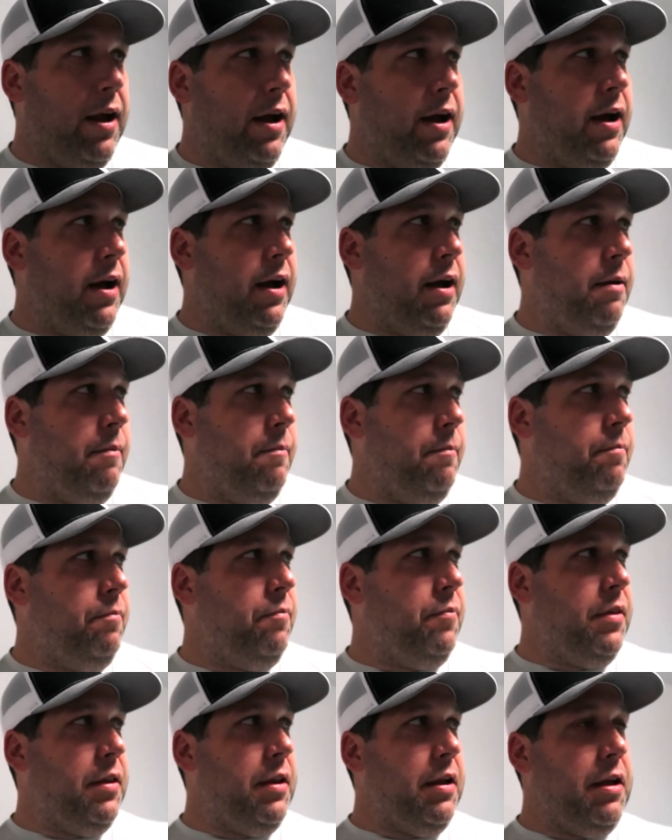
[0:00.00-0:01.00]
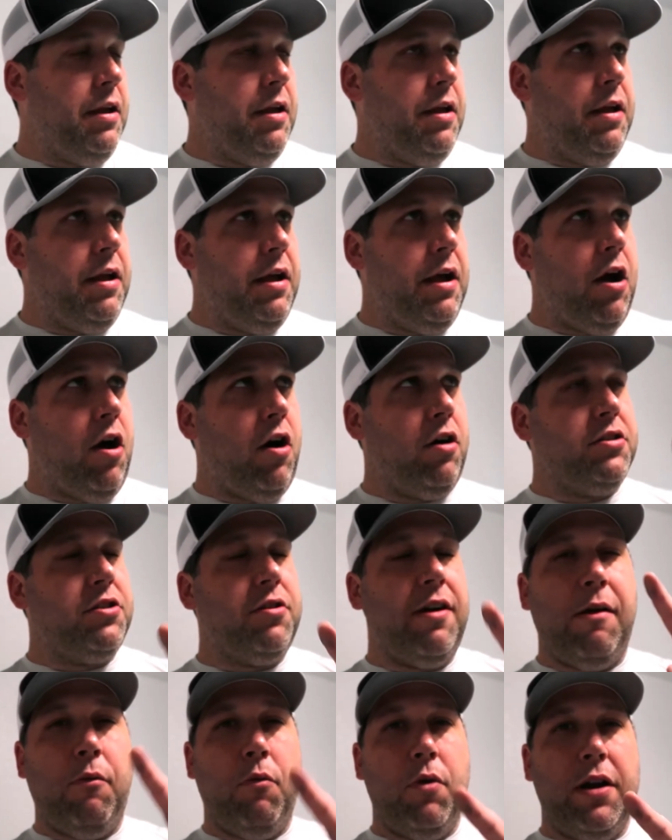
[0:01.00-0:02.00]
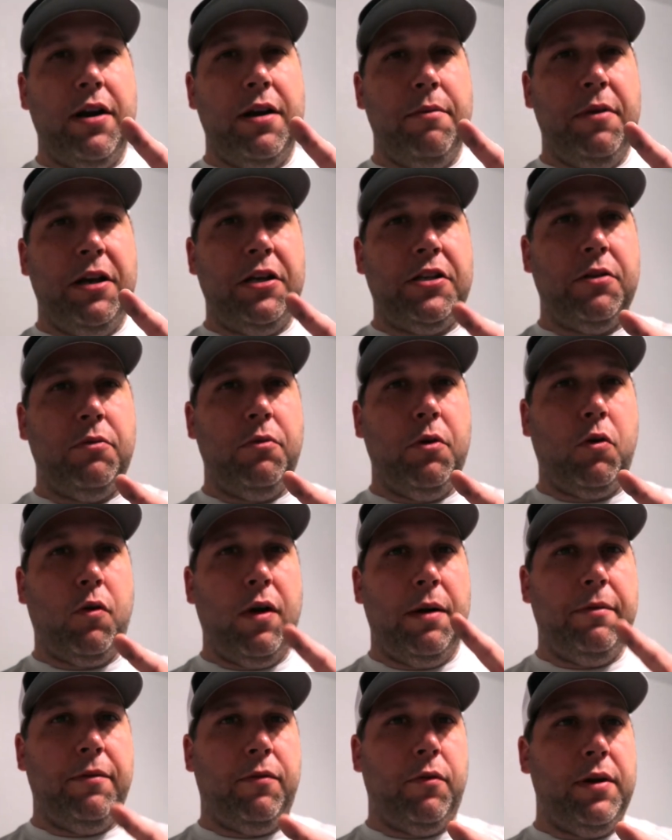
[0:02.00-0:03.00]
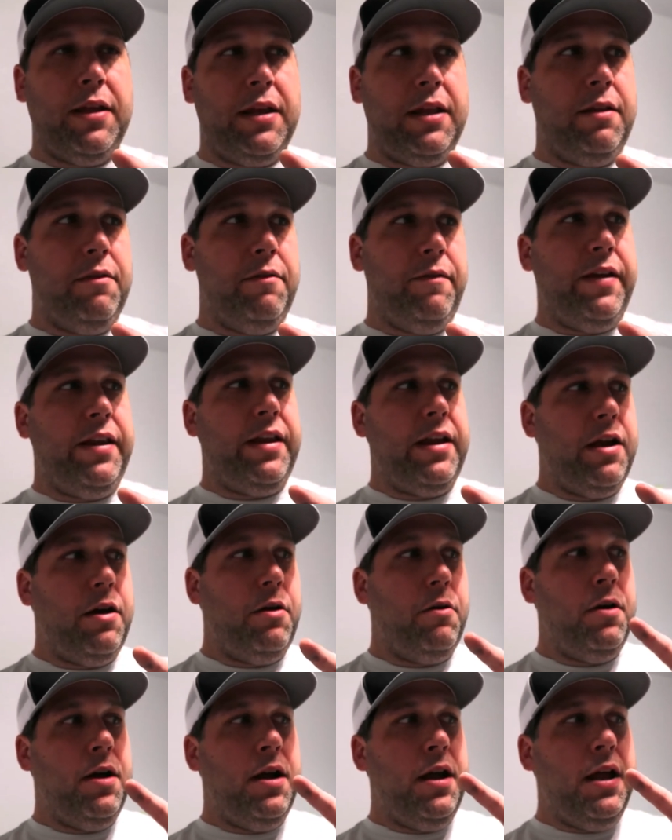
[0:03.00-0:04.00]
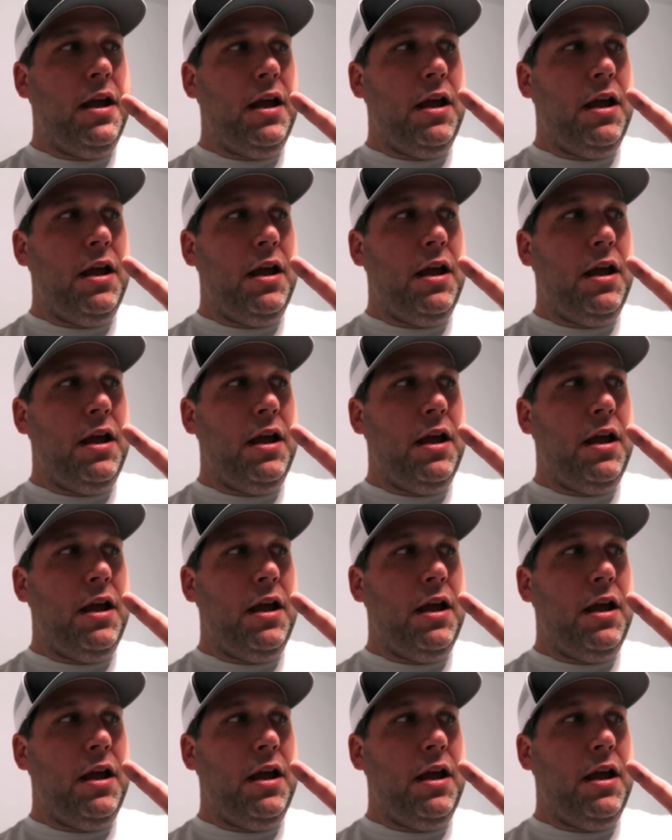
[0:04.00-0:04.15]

Um, also, I wanted to mention real quick before the end of the video,